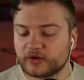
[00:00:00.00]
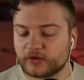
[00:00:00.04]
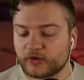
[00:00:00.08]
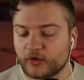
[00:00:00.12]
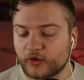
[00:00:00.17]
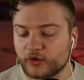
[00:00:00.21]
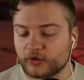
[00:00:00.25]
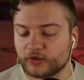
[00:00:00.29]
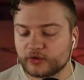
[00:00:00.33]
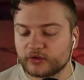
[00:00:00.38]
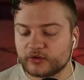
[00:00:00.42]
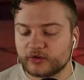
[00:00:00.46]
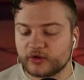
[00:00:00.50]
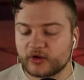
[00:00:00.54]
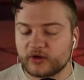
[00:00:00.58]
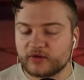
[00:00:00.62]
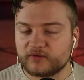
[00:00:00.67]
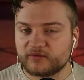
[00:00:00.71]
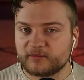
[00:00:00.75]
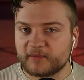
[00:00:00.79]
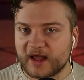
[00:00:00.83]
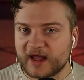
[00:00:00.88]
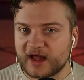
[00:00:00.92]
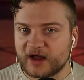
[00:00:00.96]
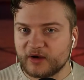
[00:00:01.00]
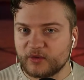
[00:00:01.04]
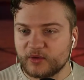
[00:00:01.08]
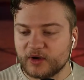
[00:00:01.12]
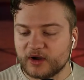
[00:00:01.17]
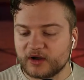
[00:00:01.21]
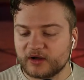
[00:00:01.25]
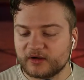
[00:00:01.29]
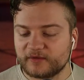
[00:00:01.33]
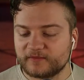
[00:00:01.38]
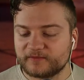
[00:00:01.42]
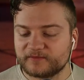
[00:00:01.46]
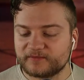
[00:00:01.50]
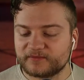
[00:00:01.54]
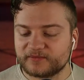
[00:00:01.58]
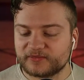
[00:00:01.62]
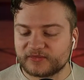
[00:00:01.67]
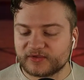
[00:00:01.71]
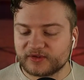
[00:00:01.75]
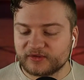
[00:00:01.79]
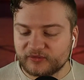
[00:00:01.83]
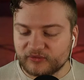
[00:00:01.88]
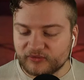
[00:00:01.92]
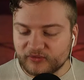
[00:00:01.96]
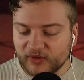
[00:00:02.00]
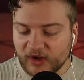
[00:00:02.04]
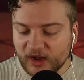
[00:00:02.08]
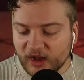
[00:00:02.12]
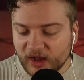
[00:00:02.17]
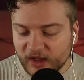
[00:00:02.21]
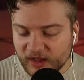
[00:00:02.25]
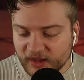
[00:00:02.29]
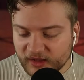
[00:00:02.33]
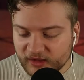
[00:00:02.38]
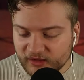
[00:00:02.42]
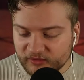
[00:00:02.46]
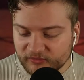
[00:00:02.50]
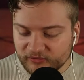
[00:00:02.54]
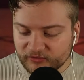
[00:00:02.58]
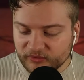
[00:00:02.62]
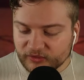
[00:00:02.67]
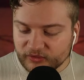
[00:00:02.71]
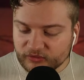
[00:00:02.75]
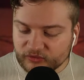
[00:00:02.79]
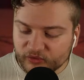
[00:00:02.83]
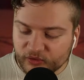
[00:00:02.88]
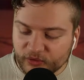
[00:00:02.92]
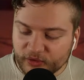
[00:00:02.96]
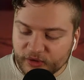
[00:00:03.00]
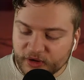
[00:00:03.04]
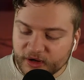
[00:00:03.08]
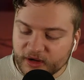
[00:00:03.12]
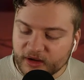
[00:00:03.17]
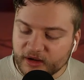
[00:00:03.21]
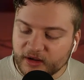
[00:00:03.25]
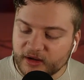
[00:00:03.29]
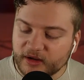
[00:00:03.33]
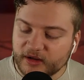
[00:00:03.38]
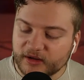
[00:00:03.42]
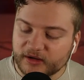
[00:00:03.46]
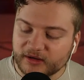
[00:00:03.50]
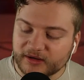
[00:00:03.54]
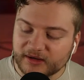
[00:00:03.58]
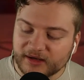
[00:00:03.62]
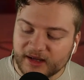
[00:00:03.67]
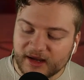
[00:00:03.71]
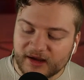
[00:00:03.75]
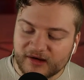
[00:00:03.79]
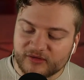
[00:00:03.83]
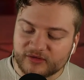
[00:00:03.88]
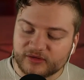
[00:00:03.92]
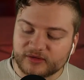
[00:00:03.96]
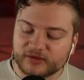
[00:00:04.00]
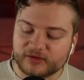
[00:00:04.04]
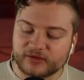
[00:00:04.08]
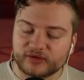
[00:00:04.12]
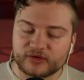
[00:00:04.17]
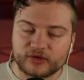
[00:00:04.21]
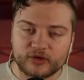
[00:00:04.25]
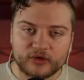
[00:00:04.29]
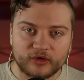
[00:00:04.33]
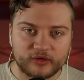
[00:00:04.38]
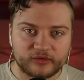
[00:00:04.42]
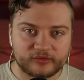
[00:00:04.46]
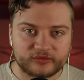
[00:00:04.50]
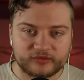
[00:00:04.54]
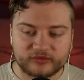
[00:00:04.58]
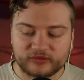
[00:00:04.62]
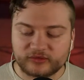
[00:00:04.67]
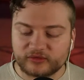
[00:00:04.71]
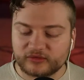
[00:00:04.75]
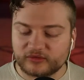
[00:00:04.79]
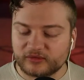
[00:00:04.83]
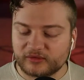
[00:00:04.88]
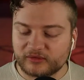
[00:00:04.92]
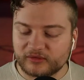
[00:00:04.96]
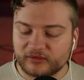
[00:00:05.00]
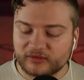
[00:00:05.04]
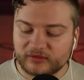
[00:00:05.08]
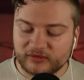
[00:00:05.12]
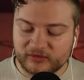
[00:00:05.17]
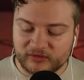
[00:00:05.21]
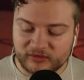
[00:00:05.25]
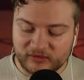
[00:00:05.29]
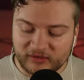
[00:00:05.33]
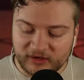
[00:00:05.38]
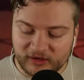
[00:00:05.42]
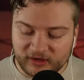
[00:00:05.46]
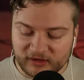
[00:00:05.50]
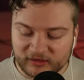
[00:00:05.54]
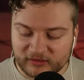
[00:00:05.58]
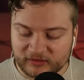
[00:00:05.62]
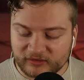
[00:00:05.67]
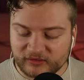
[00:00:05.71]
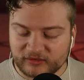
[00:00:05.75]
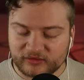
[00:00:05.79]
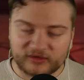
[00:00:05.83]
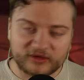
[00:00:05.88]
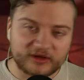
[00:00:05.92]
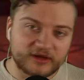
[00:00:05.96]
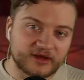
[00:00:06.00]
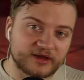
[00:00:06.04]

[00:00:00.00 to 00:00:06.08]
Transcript: Cone of power. 5. Drawing down the gods. 6.